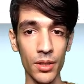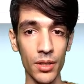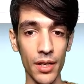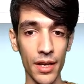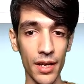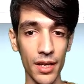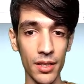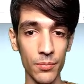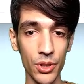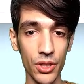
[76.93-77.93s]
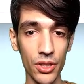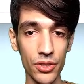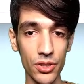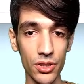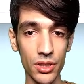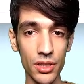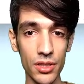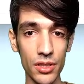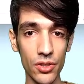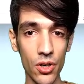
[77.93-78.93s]
And because this
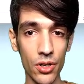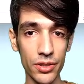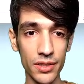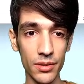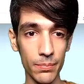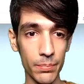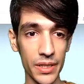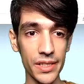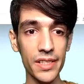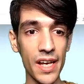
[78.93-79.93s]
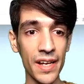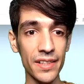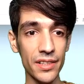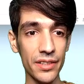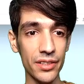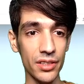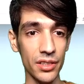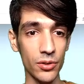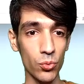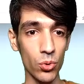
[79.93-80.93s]
is our p tag here,
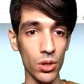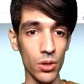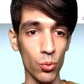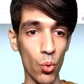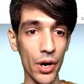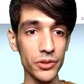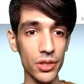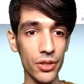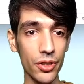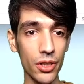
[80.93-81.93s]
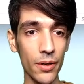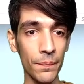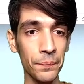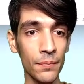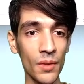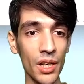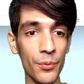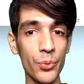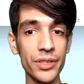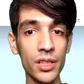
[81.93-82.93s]
the white area,
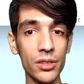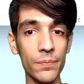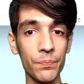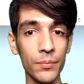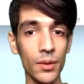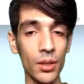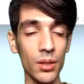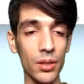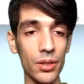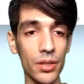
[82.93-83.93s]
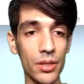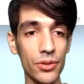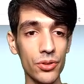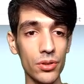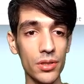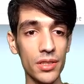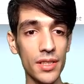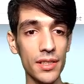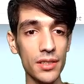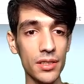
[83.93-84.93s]
and we can
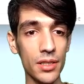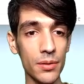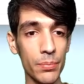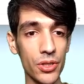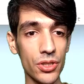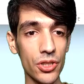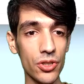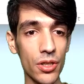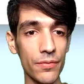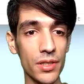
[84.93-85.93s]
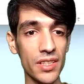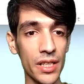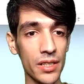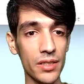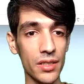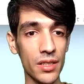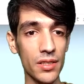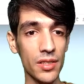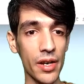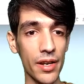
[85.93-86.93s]
set the position of the text
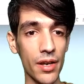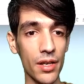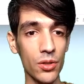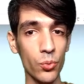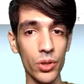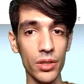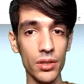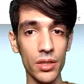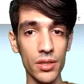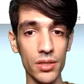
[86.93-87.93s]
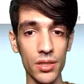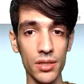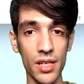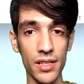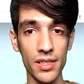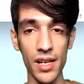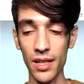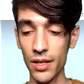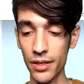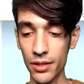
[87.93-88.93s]
inside it with this text
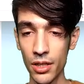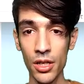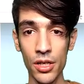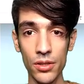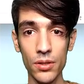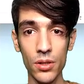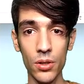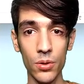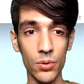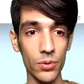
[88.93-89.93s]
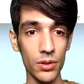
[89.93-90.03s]
align. So